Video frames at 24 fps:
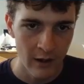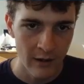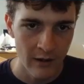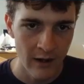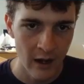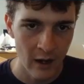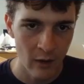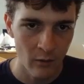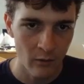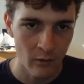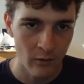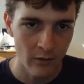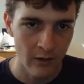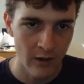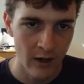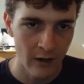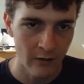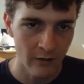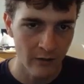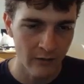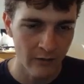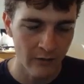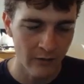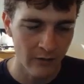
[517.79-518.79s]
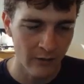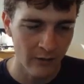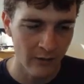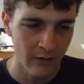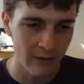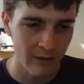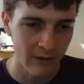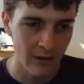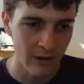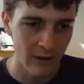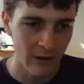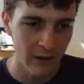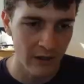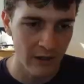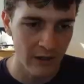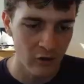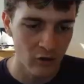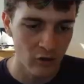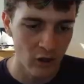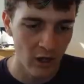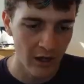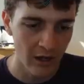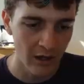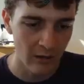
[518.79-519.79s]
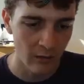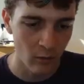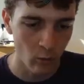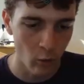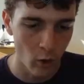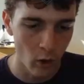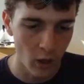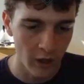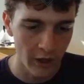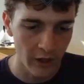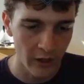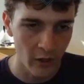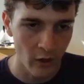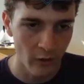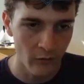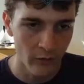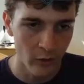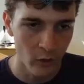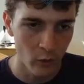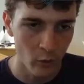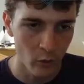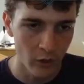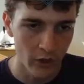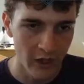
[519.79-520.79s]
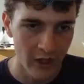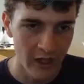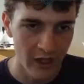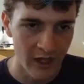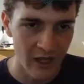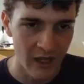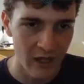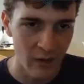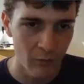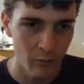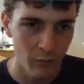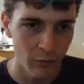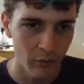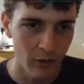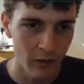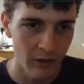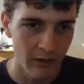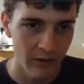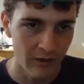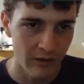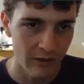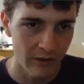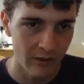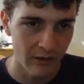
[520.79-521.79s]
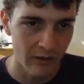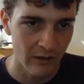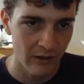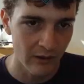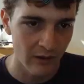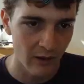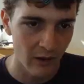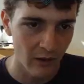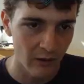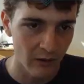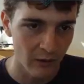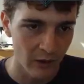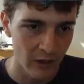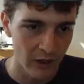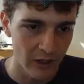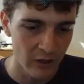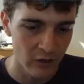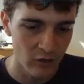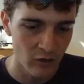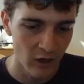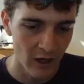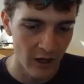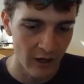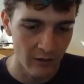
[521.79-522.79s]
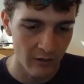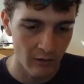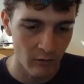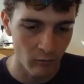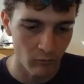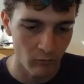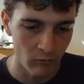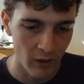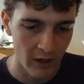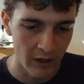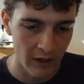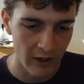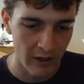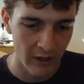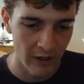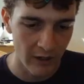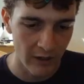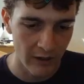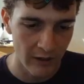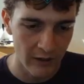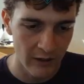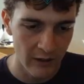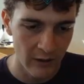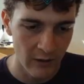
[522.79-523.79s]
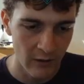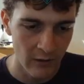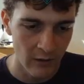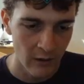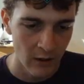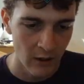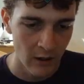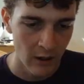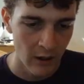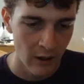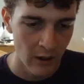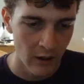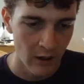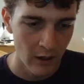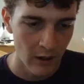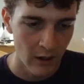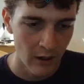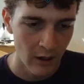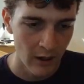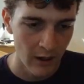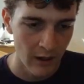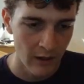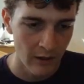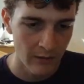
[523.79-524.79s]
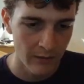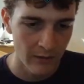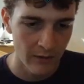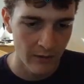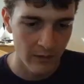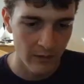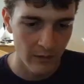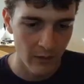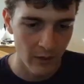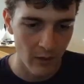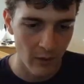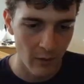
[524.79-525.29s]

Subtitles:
Now this E-Drag is walking over, we can place these other E-Drags right in here. This